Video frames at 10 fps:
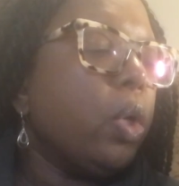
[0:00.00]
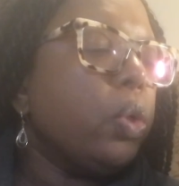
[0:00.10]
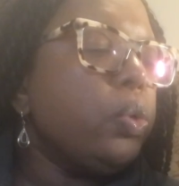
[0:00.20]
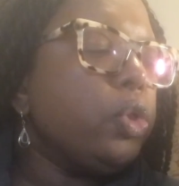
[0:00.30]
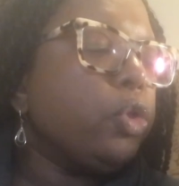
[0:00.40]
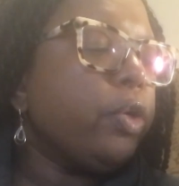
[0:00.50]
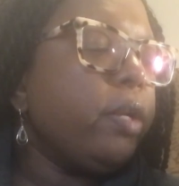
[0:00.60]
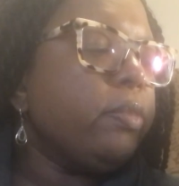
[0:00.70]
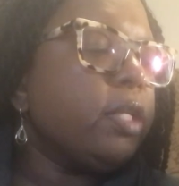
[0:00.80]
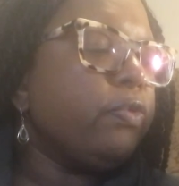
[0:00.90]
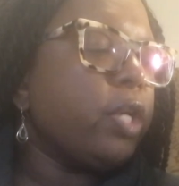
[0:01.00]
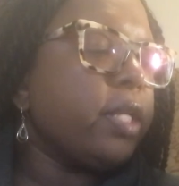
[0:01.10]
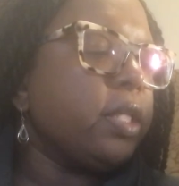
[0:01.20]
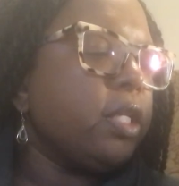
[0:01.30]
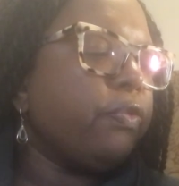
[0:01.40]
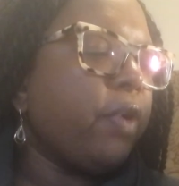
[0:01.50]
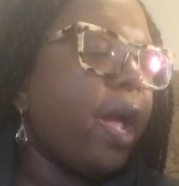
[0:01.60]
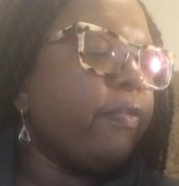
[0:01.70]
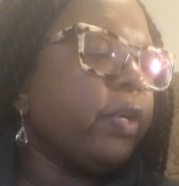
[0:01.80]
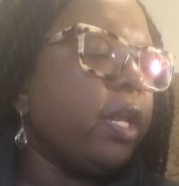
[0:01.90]
whose dreams of justice for
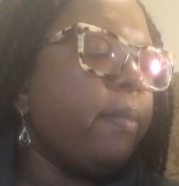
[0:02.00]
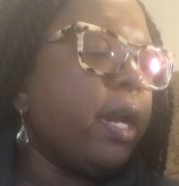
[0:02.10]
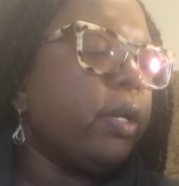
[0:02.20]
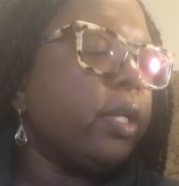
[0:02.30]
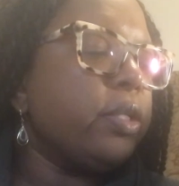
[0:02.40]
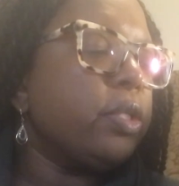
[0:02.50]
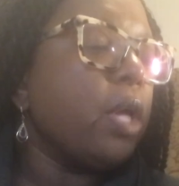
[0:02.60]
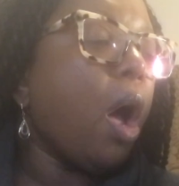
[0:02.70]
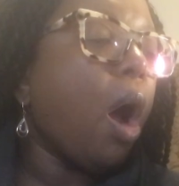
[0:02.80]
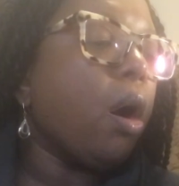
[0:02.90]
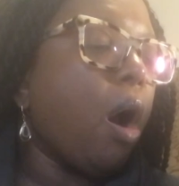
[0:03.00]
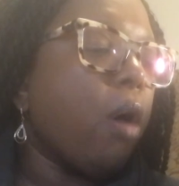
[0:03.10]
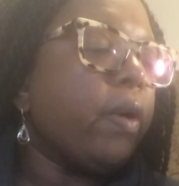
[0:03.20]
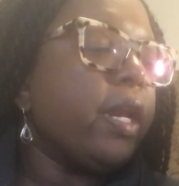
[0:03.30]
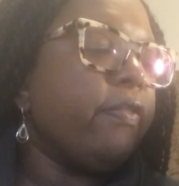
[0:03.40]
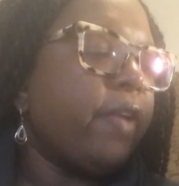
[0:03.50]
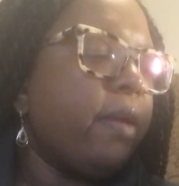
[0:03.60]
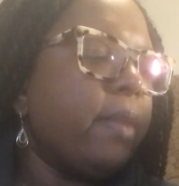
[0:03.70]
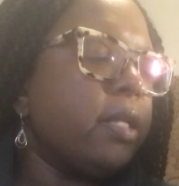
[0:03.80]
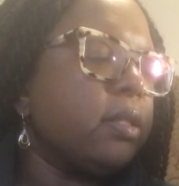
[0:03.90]
African Americans are already
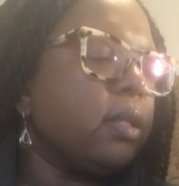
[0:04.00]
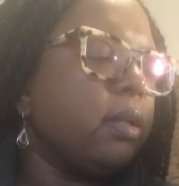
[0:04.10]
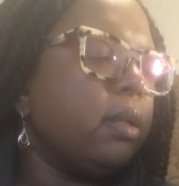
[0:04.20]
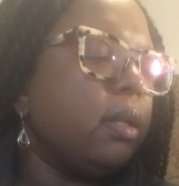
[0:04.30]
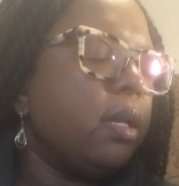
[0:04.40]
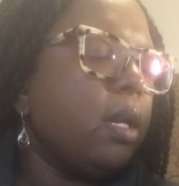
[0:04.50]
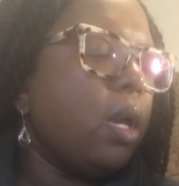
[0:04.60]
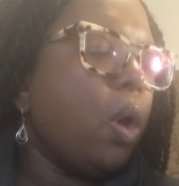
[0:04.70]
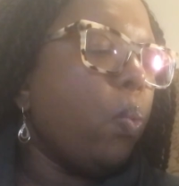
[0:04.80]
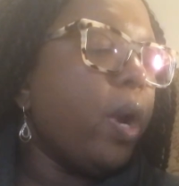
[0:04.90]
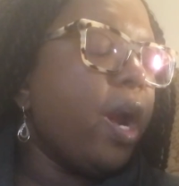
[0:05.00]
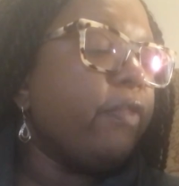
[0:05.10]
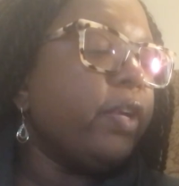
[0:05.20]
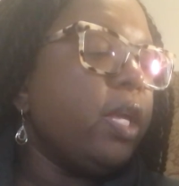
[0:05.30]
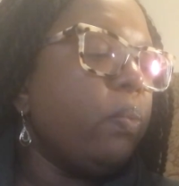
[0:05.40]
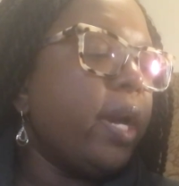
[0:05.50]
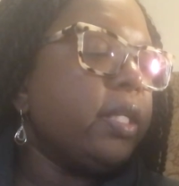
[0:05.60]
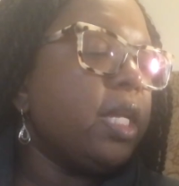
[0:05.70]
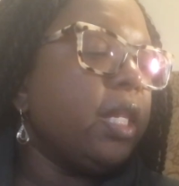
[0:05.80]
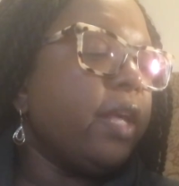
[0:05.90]
famous. Wherever he
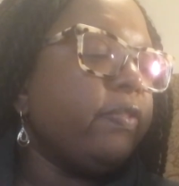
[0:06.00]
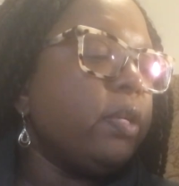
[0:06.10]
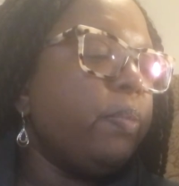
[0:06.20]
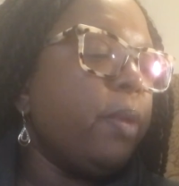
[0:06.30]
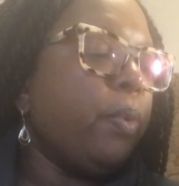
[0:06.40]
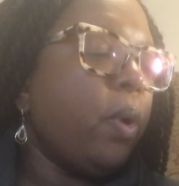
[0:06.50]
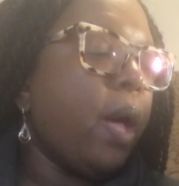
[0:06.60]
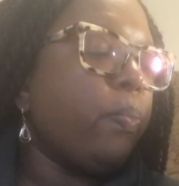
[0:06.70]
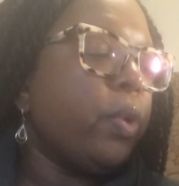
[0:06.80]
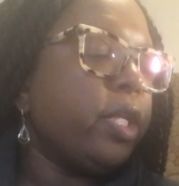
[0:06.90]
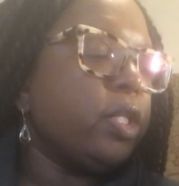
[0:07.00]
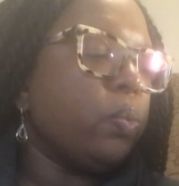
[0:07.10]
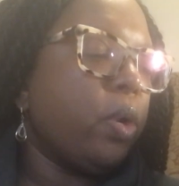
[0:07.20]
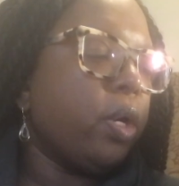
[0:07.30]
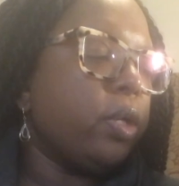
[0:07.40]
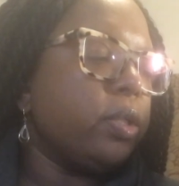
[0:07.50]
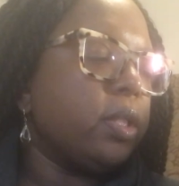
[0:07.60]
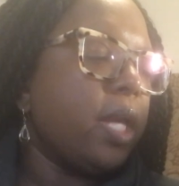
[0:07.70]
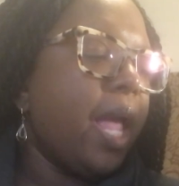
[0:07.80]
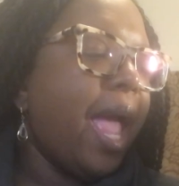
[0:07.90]
went, he lifted people up with his
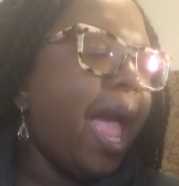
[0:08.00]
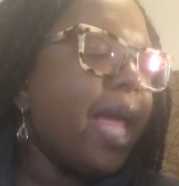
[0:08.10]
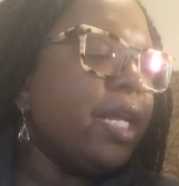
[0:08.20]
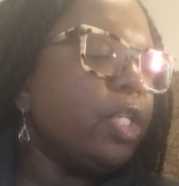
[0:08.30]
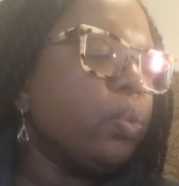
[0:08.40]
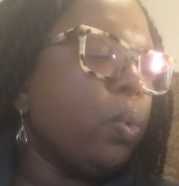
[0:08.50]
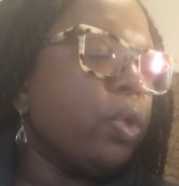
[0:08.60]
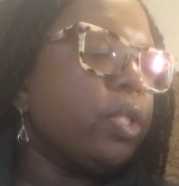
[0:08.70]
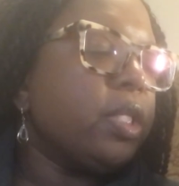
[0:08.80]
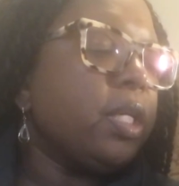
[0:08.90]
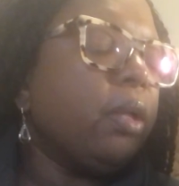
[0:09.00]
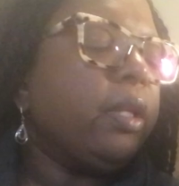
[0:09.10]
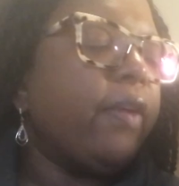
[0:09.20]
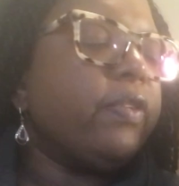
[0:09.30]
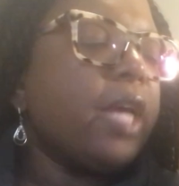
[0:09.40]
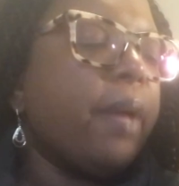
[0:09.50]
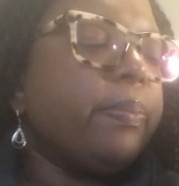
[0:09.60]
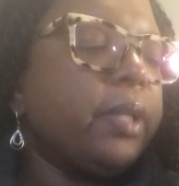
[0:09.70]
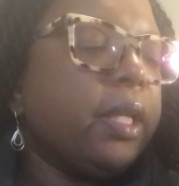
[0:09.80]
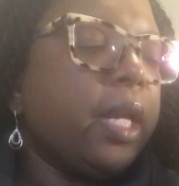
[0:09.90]
words, and his words still lift
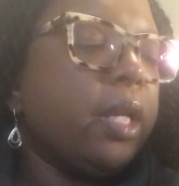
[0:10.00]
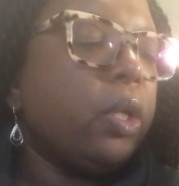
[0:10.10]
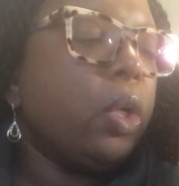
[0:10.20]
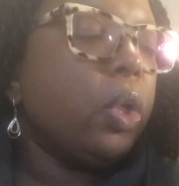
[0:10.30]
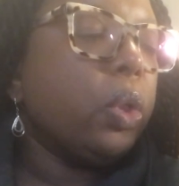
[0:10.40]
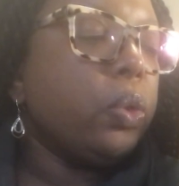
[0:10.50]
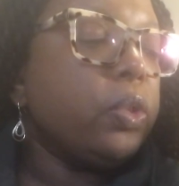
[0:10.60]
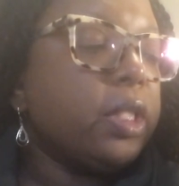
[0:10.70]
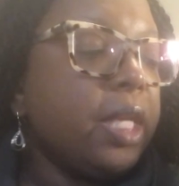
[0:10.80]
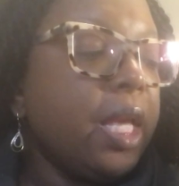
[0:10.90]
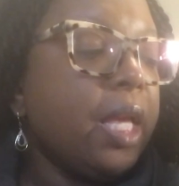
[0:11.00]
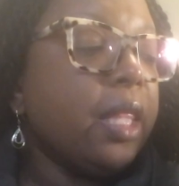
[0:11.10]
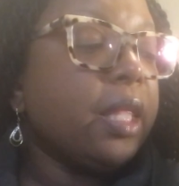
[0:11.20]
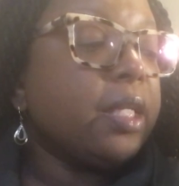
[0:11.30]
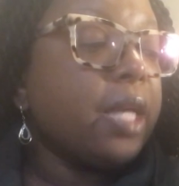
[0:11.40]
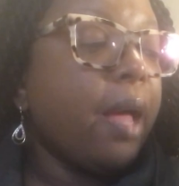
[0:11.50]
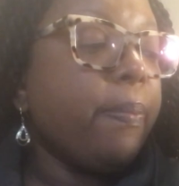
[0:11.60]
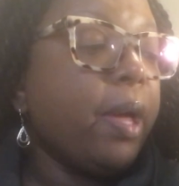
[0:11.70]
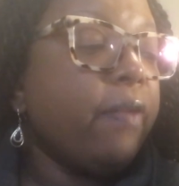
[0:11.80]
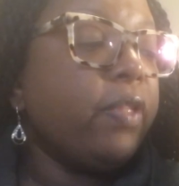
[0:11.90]
up Lillian, who, seeing the
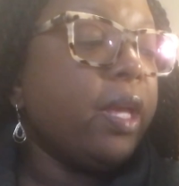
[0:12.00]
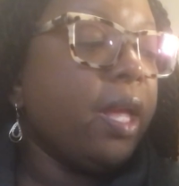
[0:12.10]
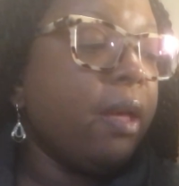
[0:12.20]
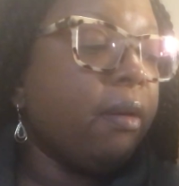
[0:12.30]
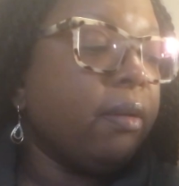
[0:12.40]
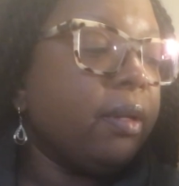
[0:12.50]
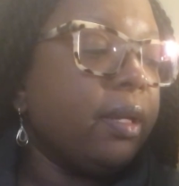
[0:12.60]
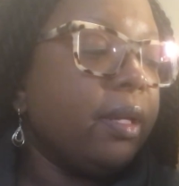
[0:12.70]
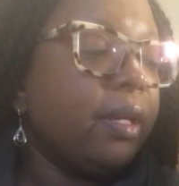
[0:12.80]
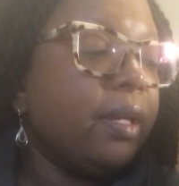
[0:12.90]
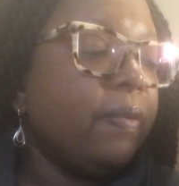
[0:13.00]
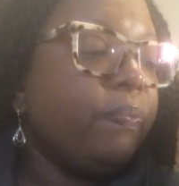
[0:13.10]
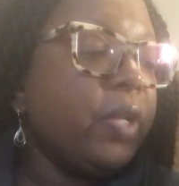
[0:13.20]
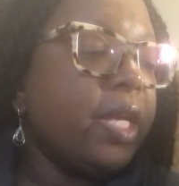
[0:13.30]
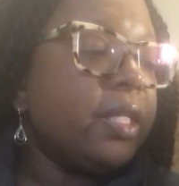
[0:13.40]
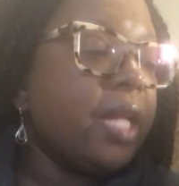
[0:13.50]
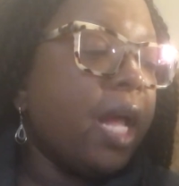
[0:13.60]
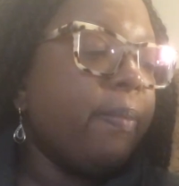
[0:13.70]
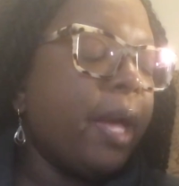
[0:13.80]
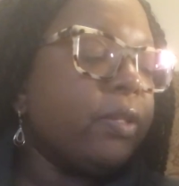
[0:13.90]
top of the hill, is
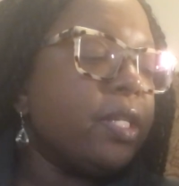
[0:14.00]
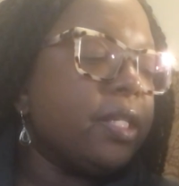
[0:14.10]
not about to